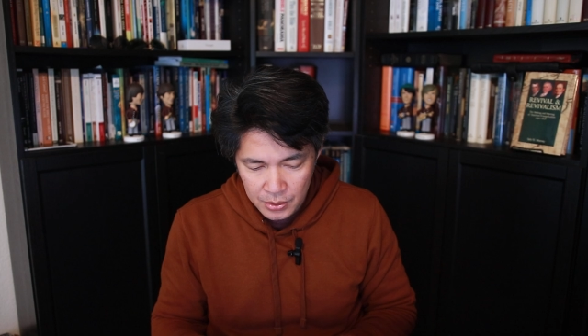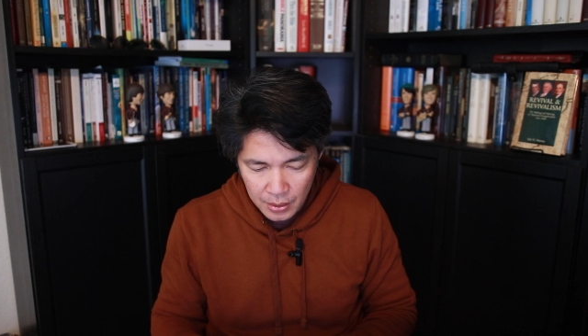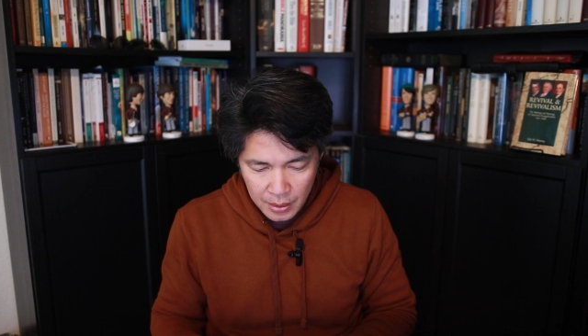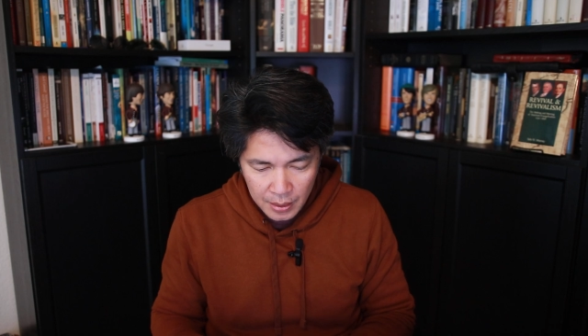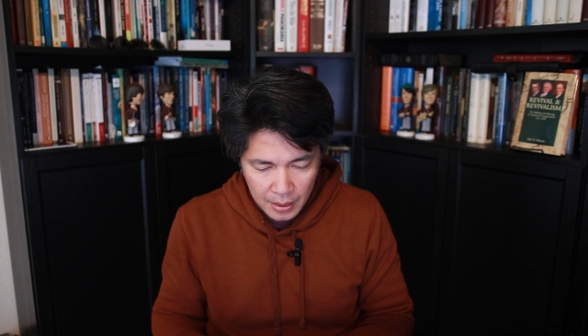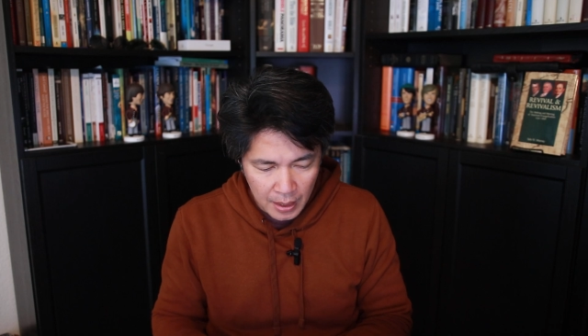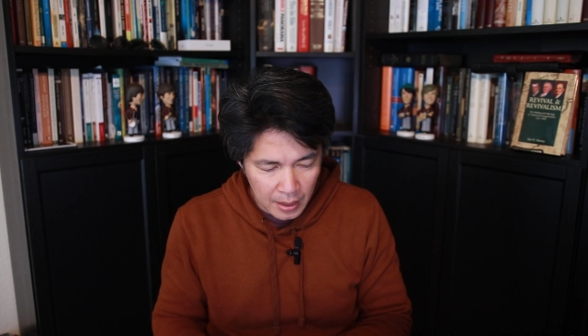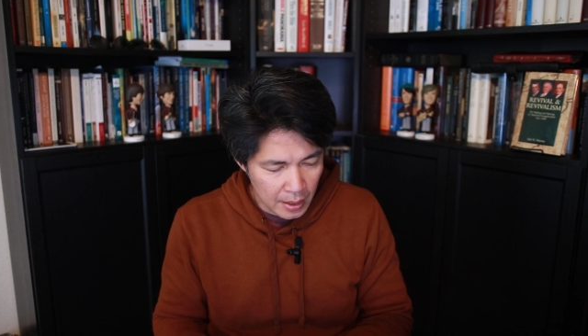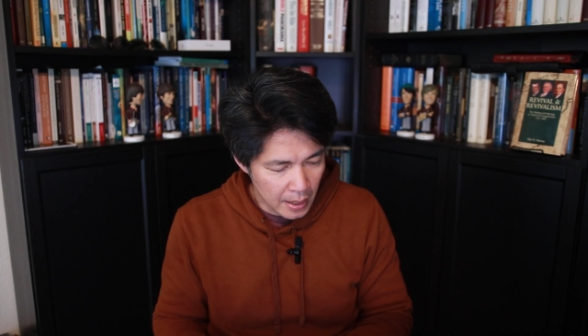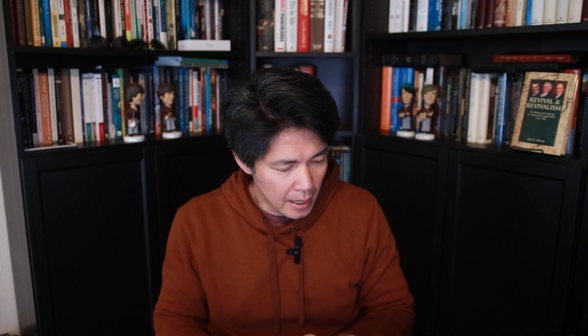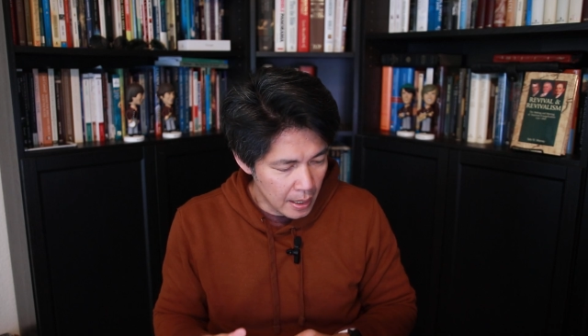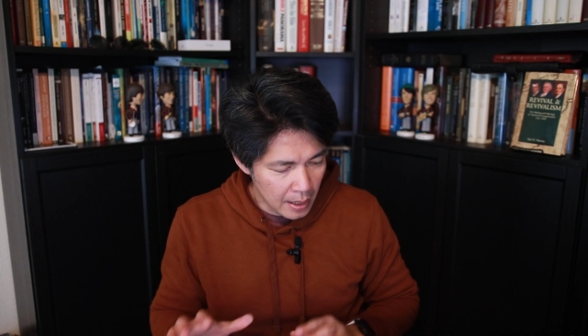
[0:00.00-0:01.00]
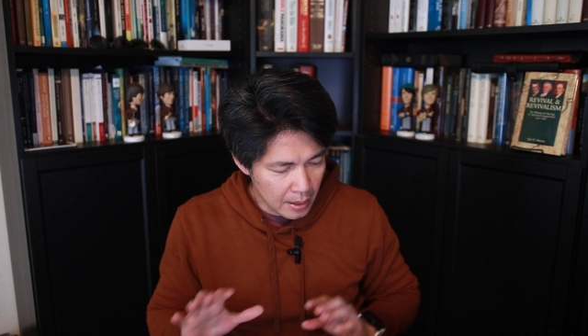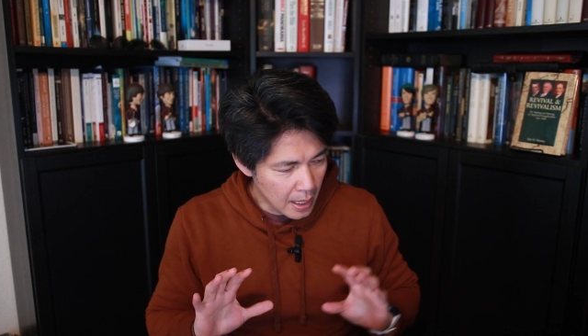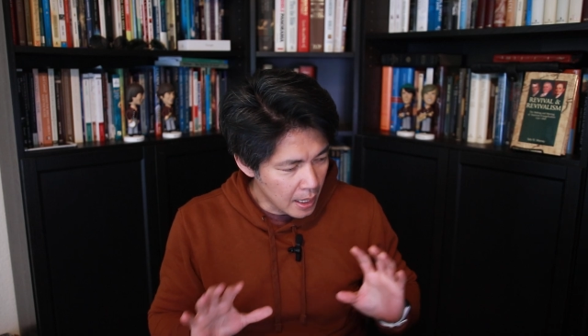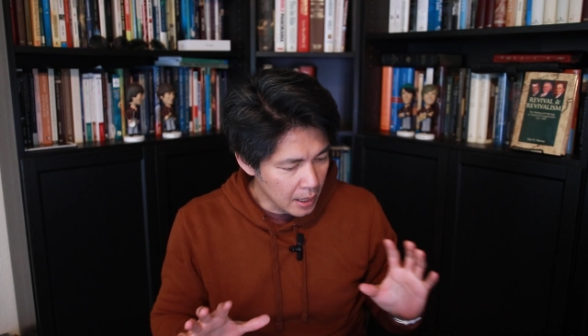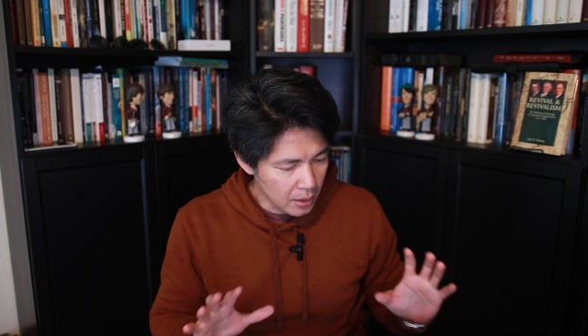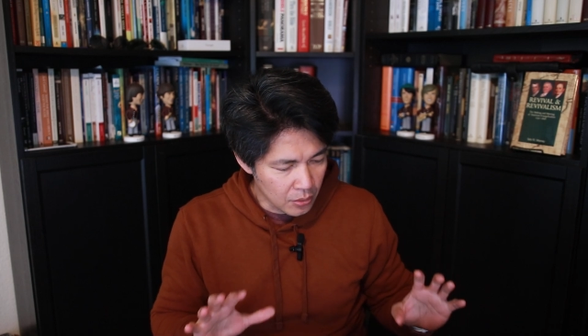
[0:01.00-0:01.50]
I
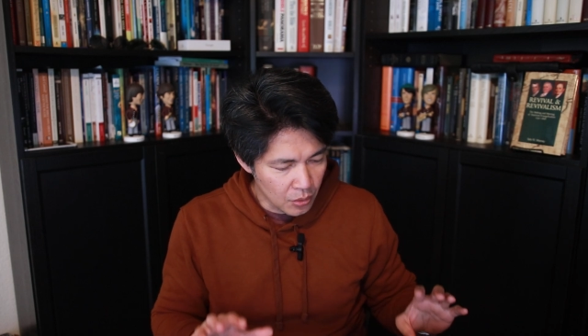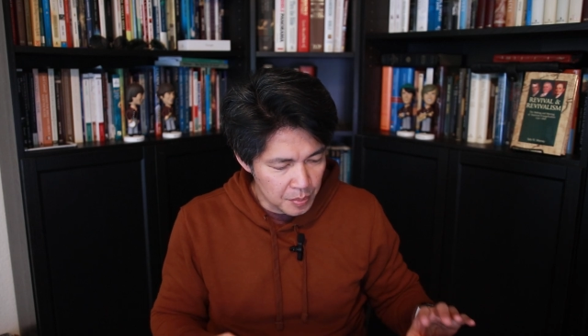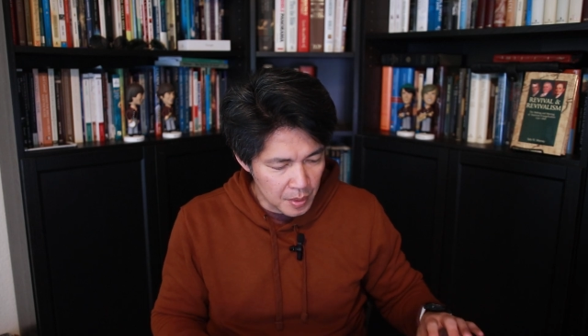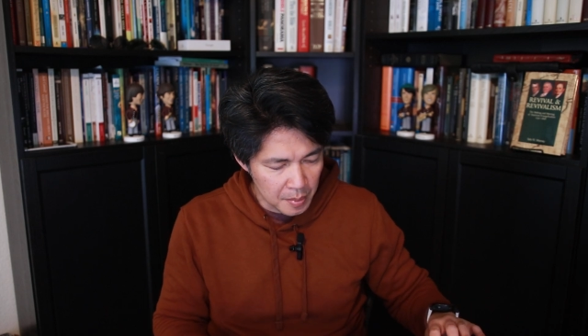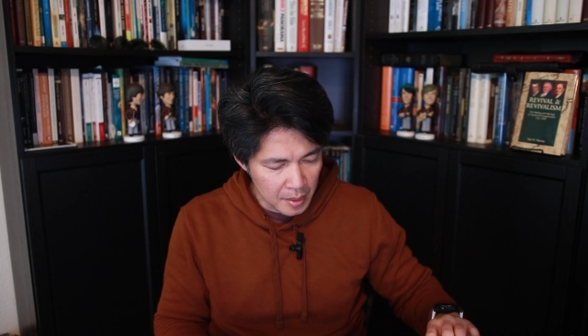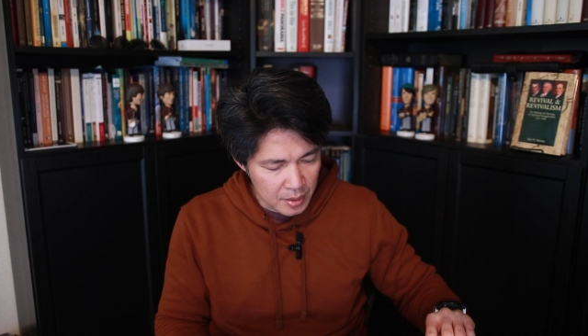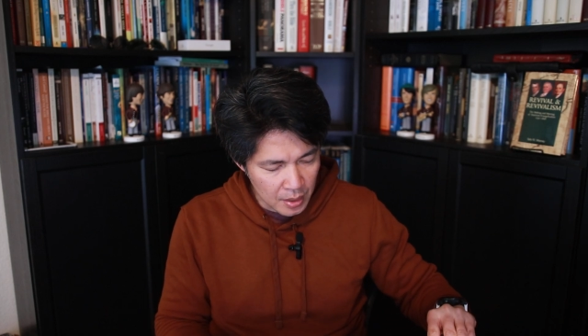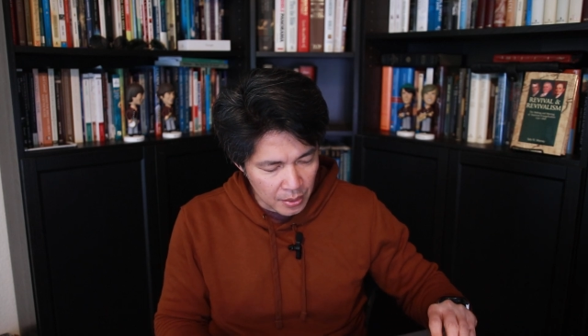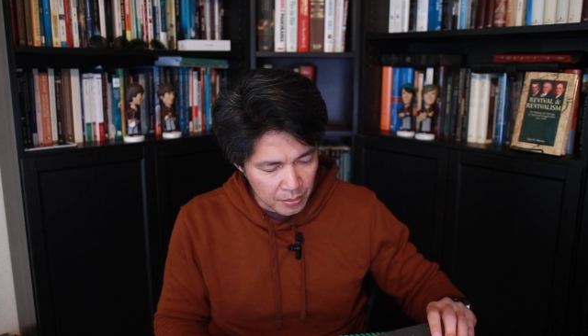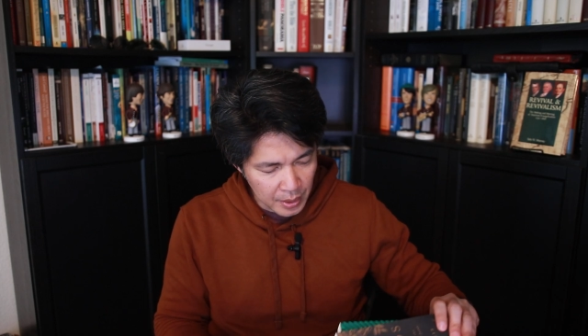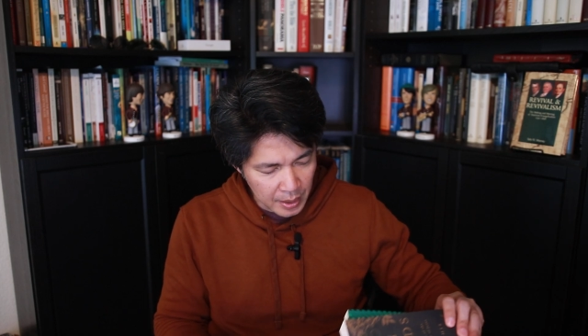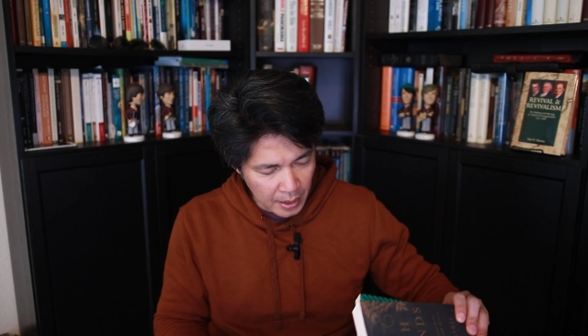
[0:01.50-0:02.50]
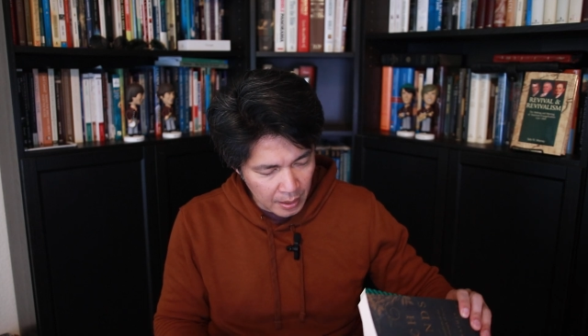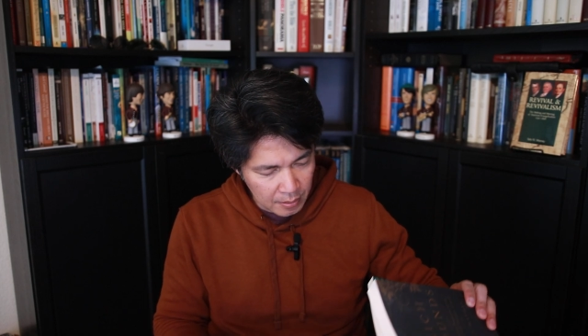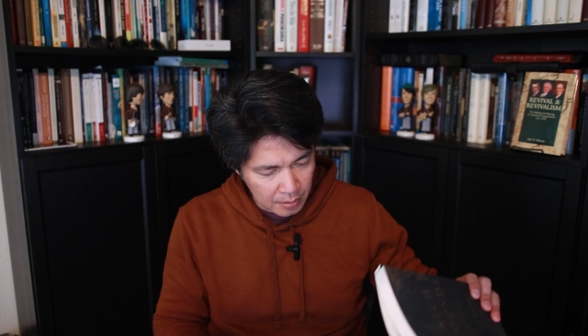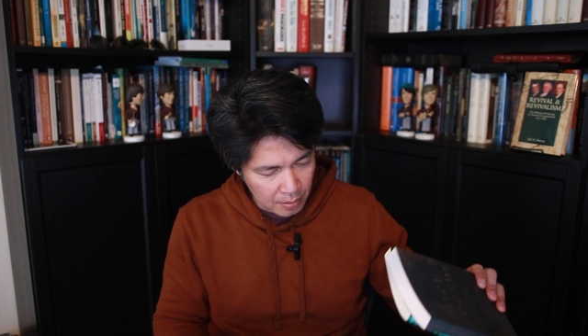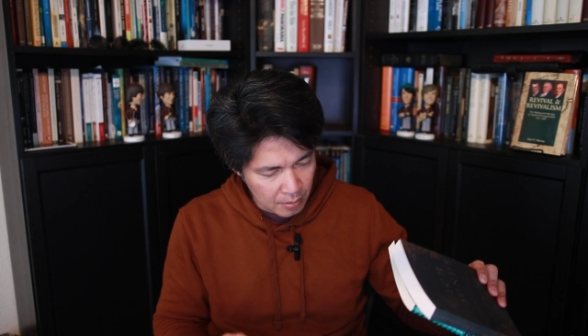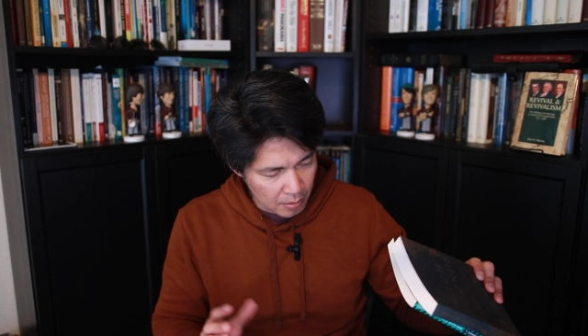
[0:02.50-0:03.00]
kind of grouped them into
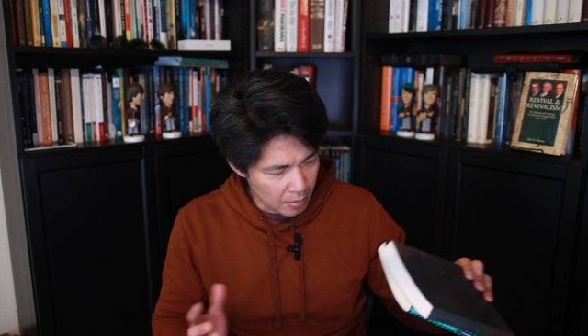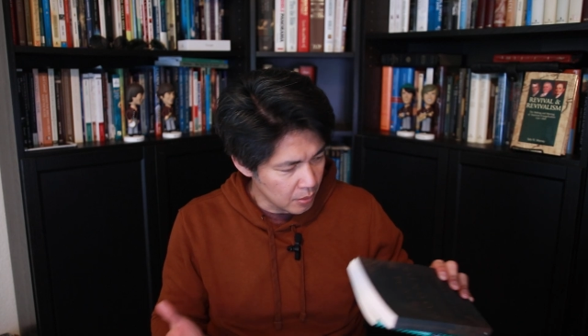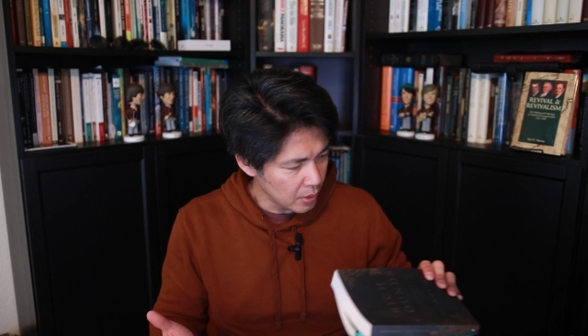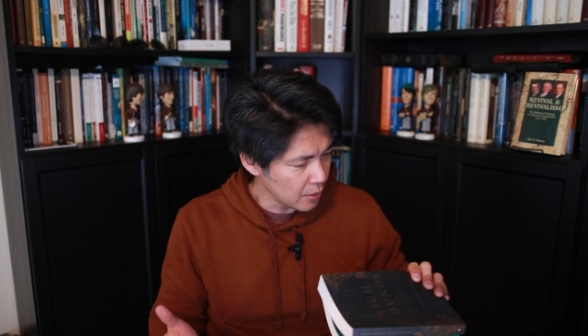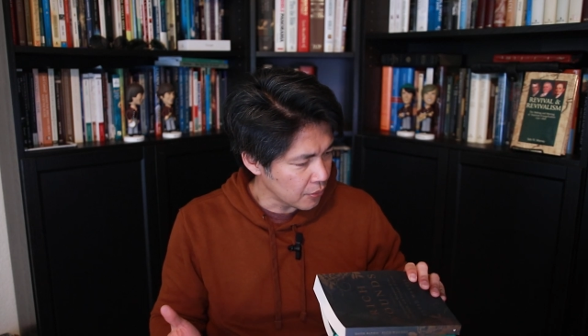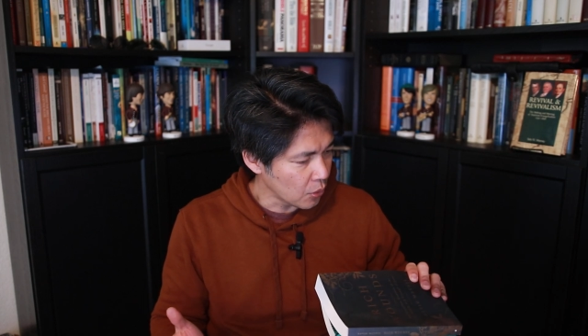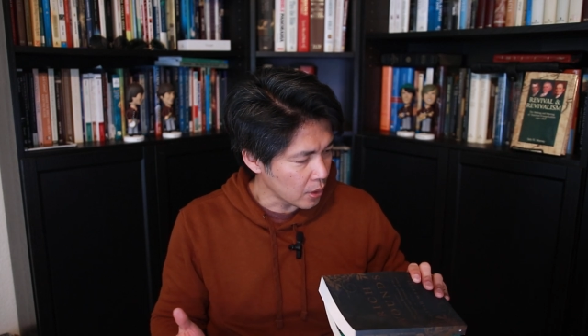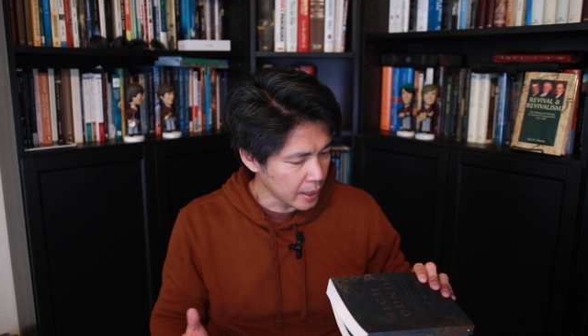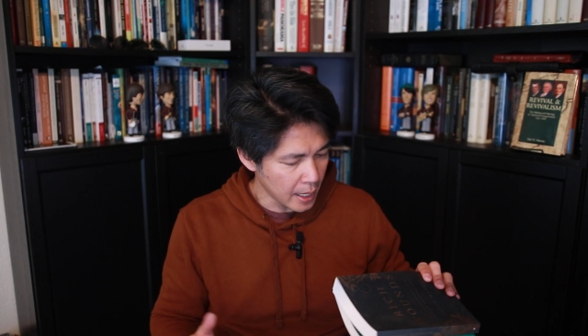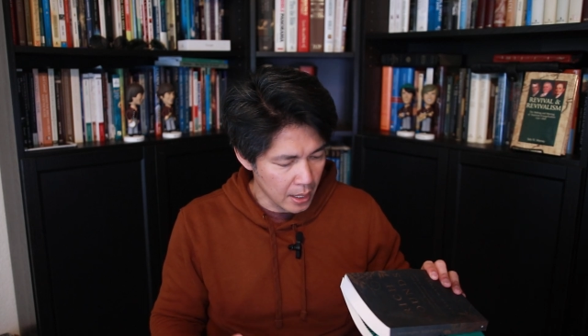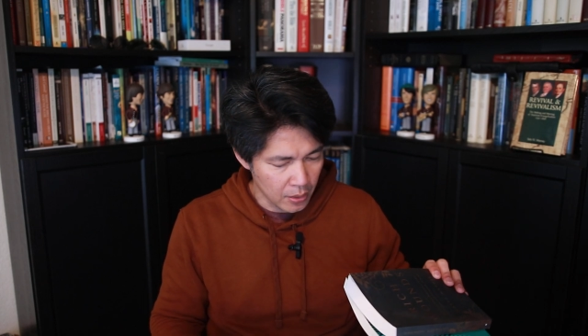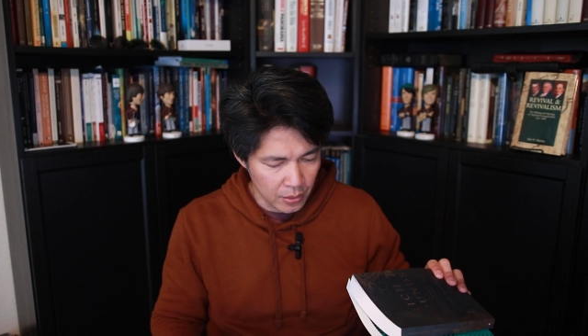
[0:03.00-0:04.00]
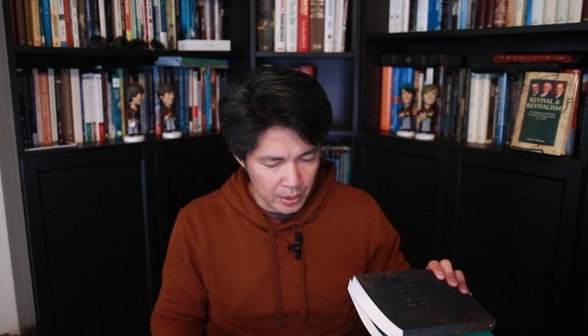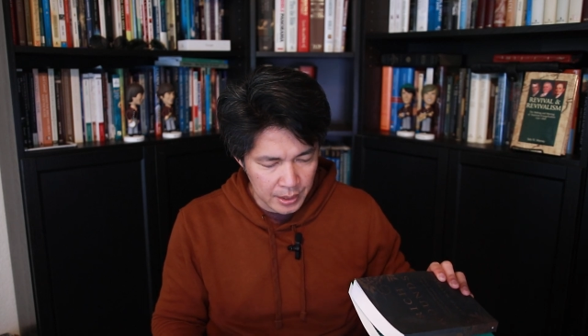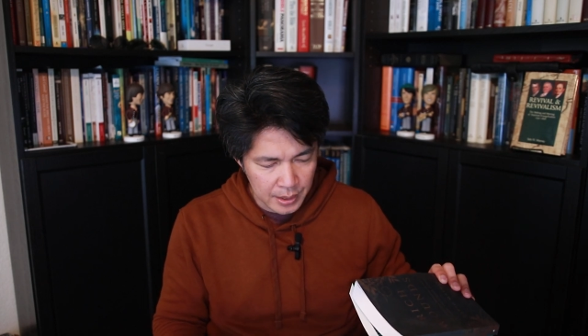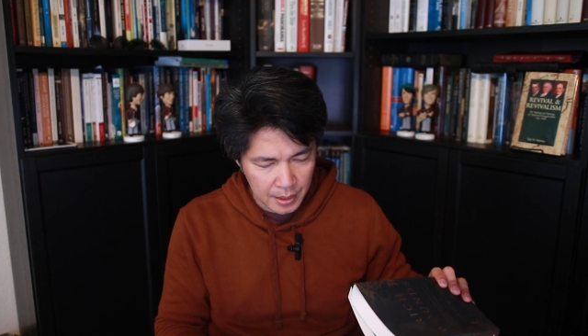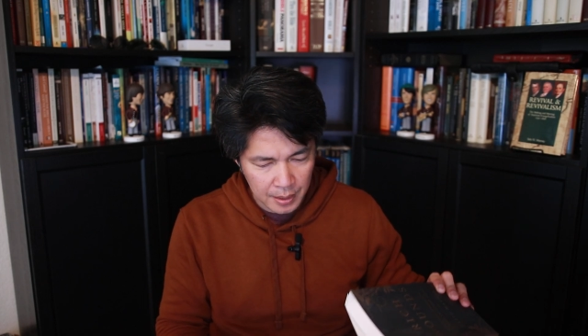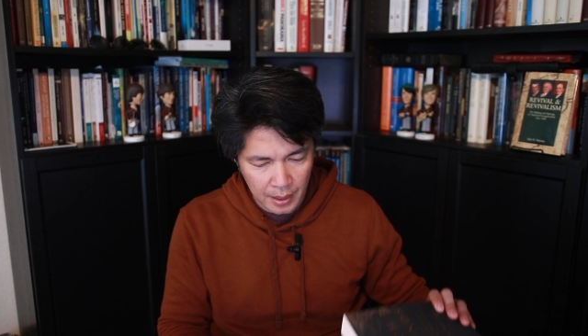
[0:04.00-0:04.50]
three or four categories.